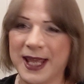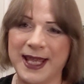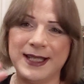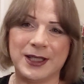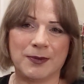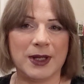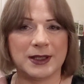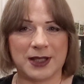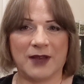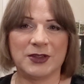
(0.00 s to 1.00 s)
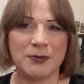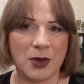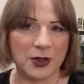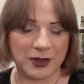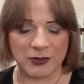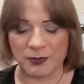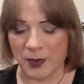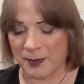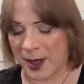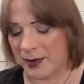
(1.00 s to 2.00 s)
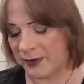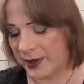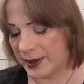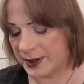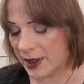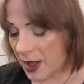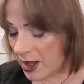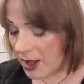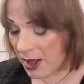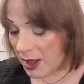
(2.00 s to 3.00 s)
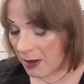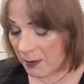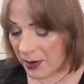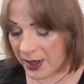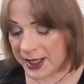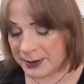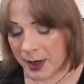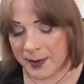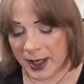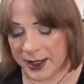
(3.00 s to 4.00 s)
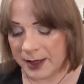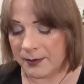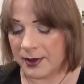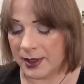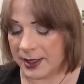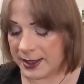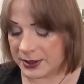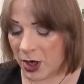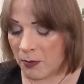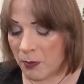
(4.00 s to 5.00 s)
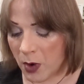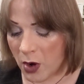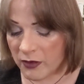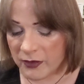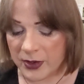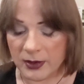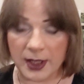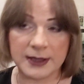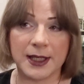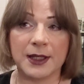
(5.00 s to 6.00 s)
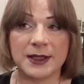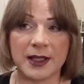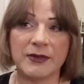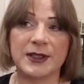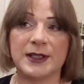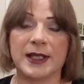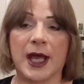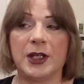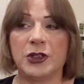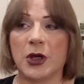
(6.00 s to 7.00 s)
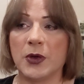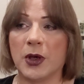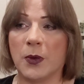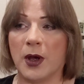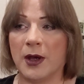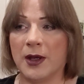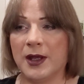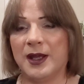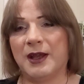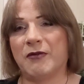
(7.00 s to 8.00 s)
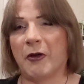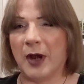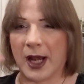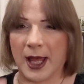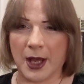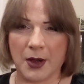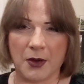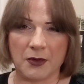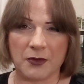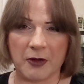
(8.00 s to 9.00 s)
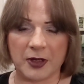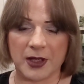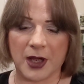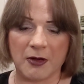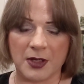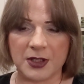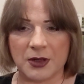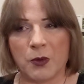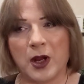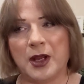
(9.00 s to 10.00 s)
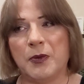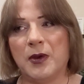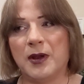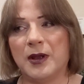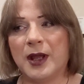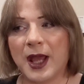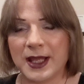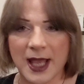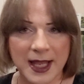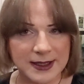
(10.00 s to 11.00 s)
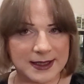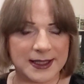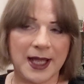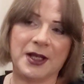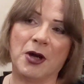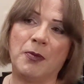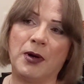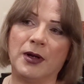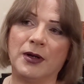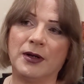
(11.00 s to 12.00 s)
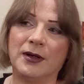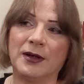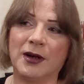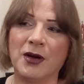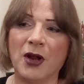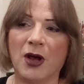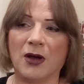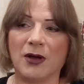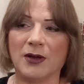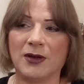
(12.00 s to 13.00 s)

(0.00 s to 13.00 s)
ease up, let's have some more different Batman villains. But he's made me like him. It's got more of a feel, like I said, the 70s kind of Joker, where very loud, very garish, where he's a psycho, but not